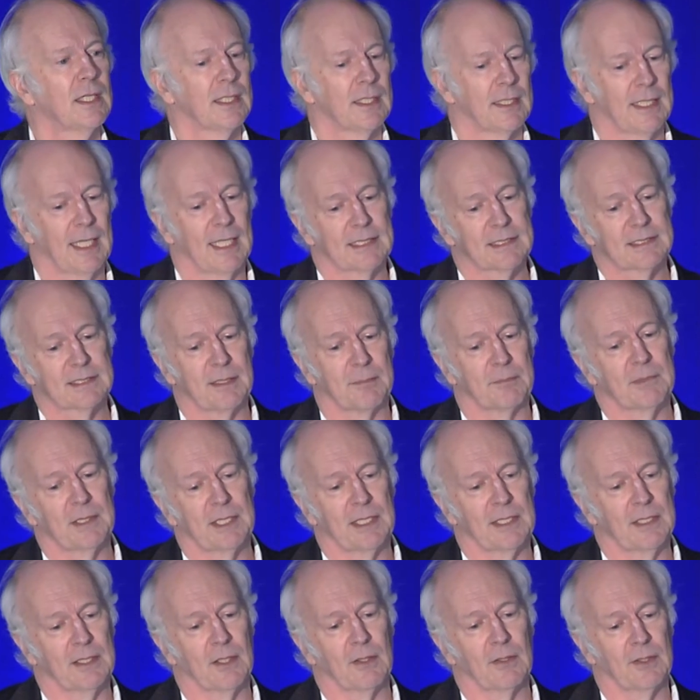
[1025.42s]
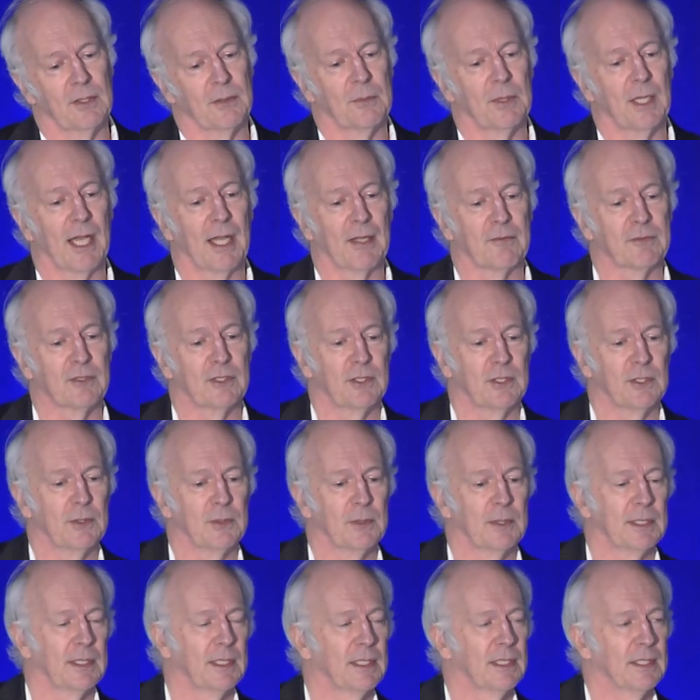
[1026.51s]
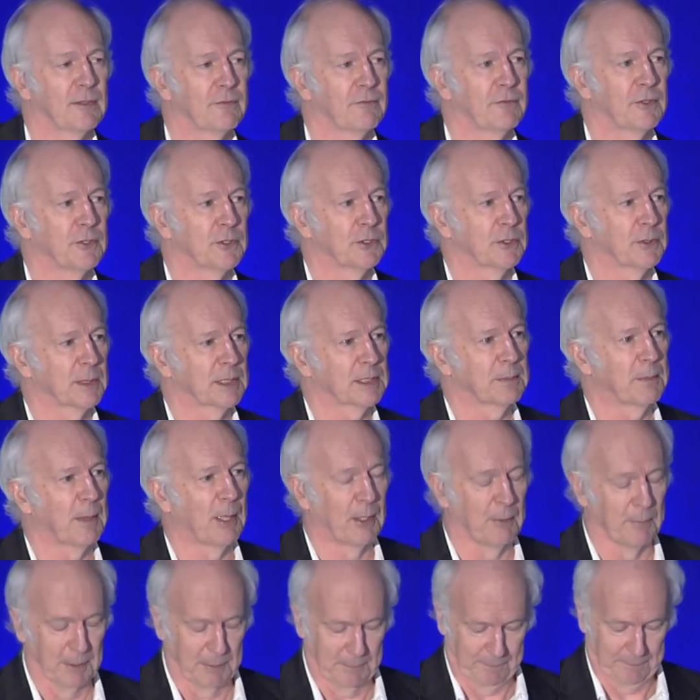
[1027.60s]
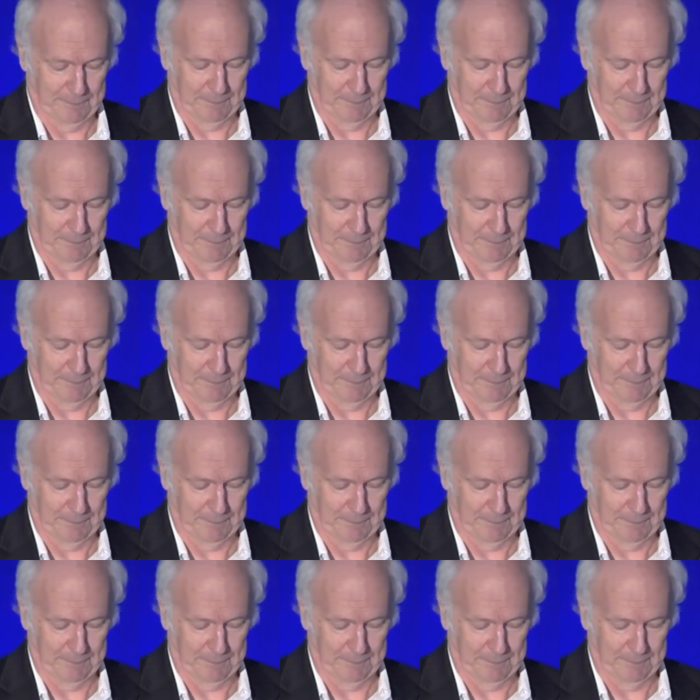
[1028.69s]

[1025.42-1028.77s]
That's something, though, that we'll have to do in, in a future experiment.